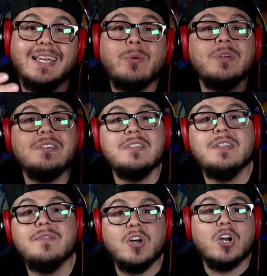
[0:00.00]
they
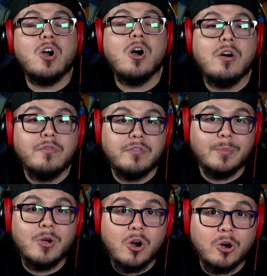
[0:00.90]
received a call
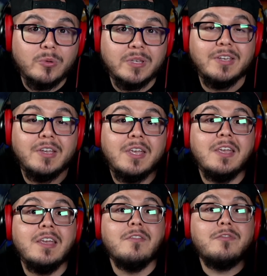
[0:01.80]
from Carlee
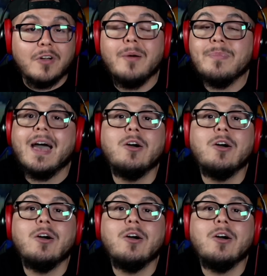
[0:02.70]
from that